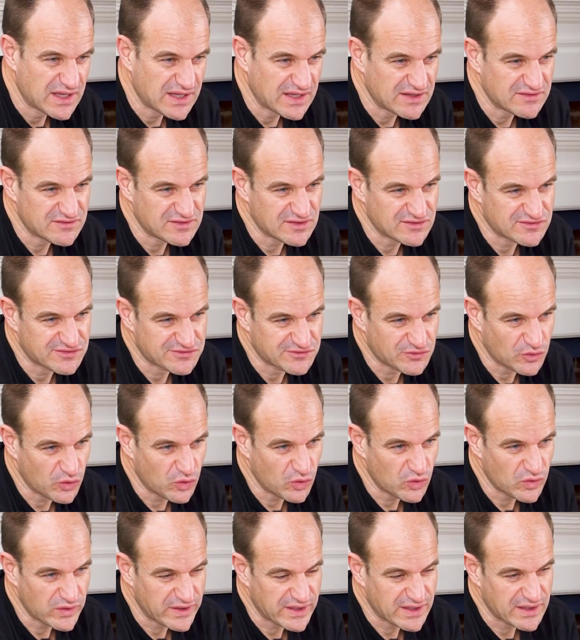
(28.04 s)
is
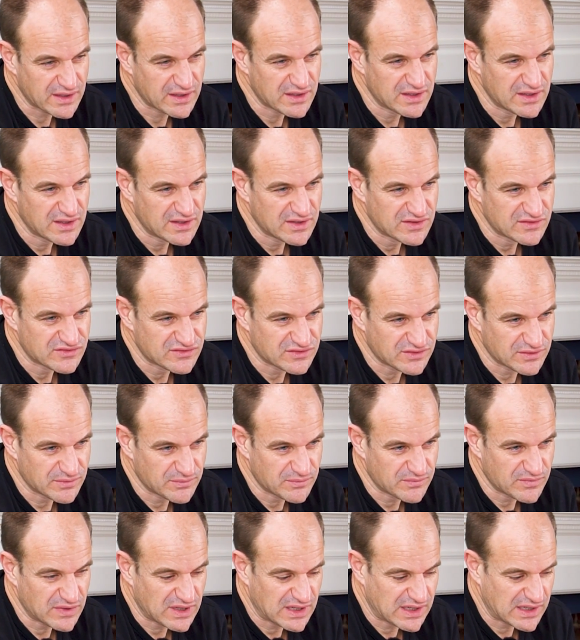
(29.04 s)
installing
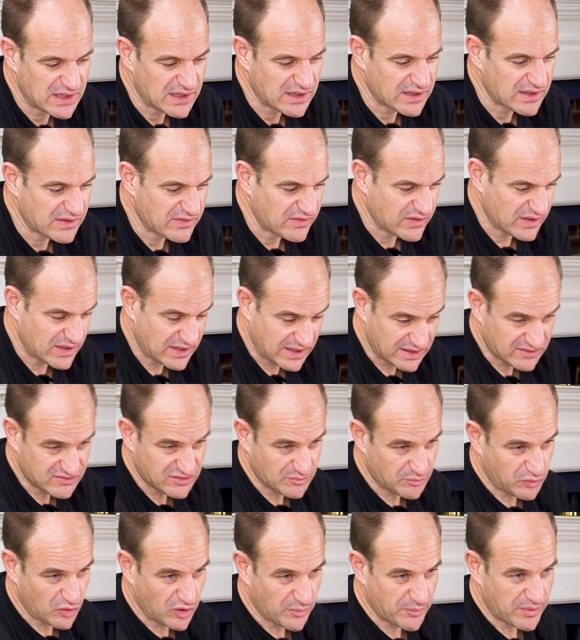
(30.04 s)
some uh, an
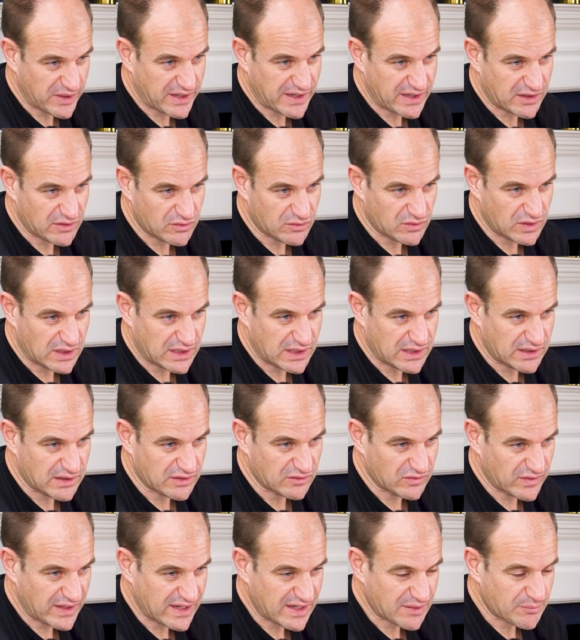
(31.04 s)
exit pop in our uh,
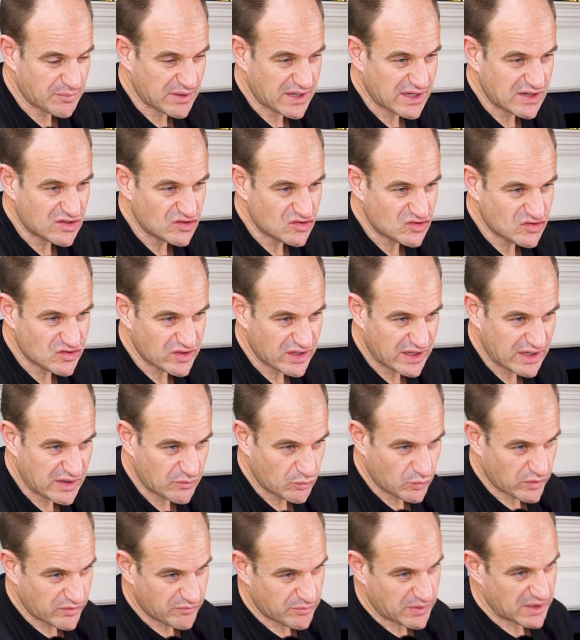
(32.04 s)
landing page,
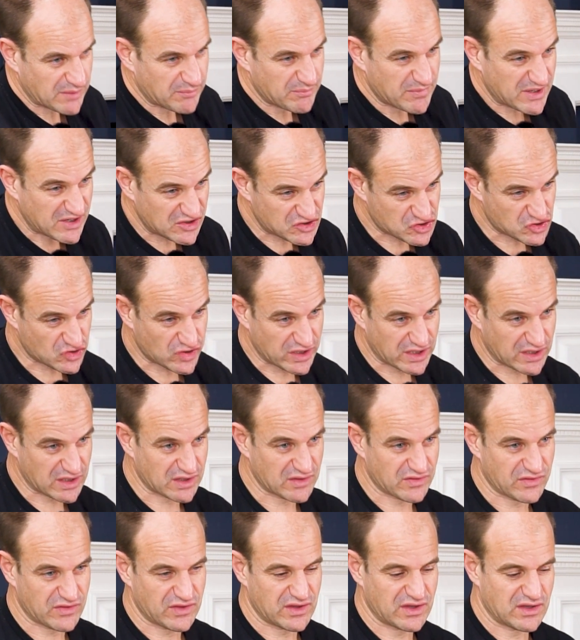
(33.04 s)
and we've been
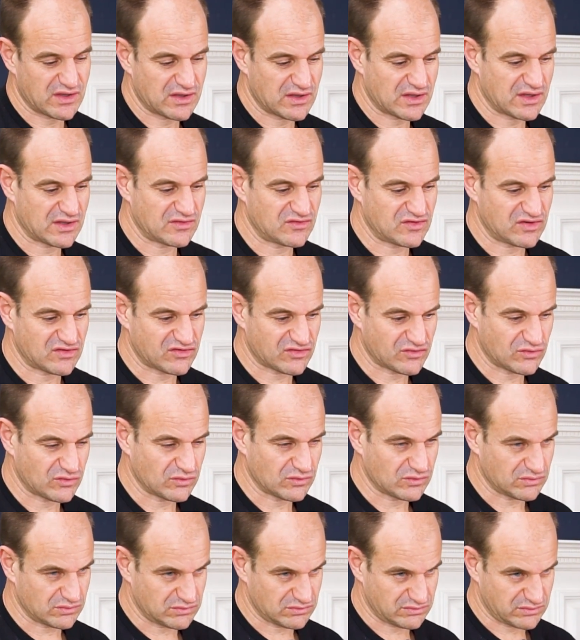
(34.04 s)
measuring the
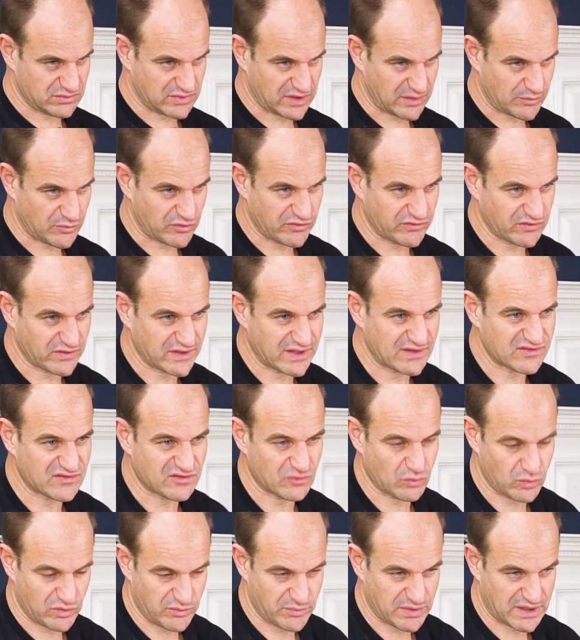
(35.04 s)
additional number of leads that
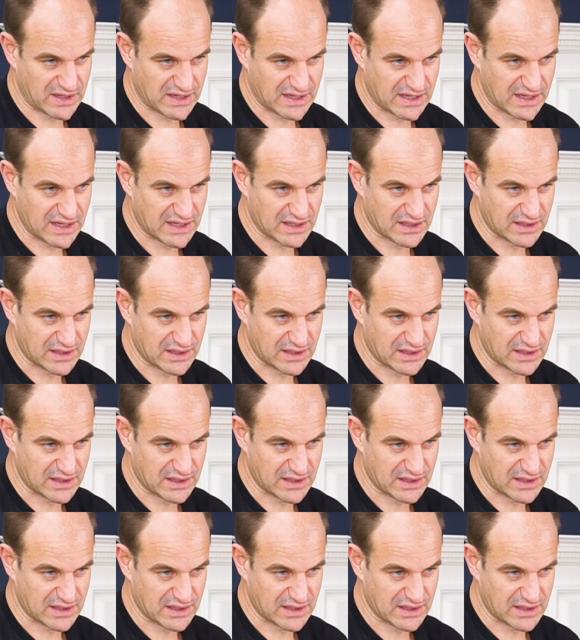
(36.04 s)
we've been getting.